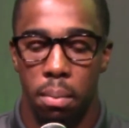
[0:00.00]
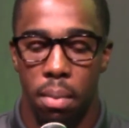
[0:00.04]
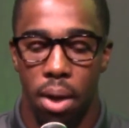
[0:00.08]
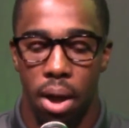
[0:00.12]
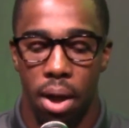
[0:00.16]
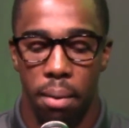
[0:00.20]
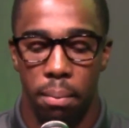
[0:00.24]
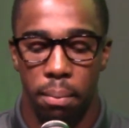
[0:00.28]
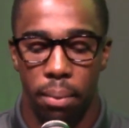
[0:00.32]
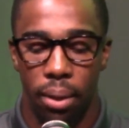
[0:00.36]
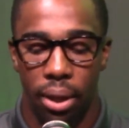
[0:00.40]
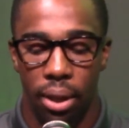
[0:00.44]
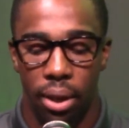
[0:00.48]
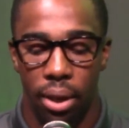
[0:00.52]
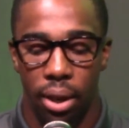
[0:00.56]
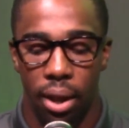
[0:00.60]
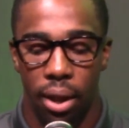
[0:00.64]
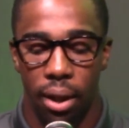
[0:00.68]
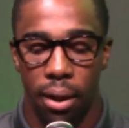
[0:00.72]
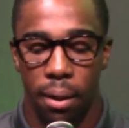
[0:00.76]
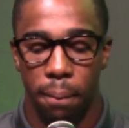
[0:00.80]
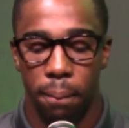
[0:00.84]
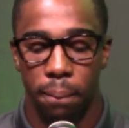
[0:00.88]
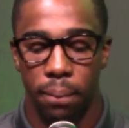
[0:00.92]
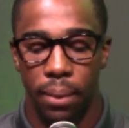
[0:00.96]
mind being
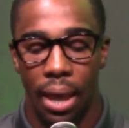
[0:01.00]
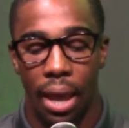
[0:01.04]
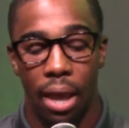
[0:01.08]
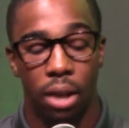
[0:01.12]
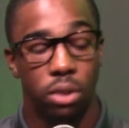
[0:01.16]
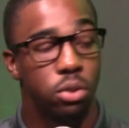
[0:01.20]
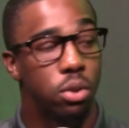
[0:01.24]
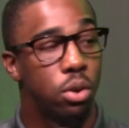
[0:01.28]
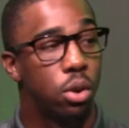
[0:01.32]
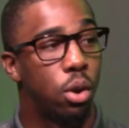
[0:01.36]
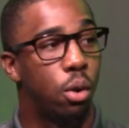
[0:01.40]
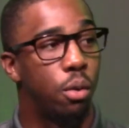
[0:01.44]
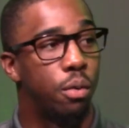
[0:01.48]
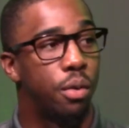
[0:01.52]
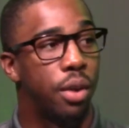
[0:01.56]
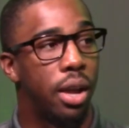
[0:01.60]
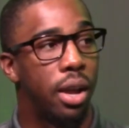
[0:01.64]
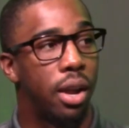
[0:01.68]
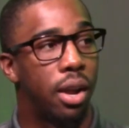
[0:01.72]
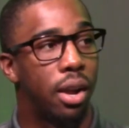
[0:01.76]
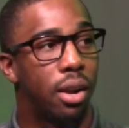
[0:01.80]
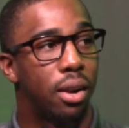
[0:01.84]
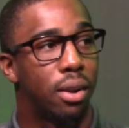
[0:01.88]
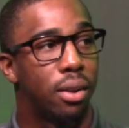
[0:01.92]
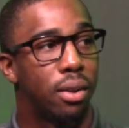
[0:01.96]
answered over
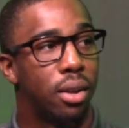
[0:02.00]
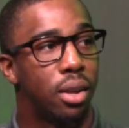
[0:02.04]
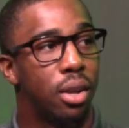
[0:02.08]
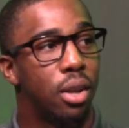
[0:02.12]
air.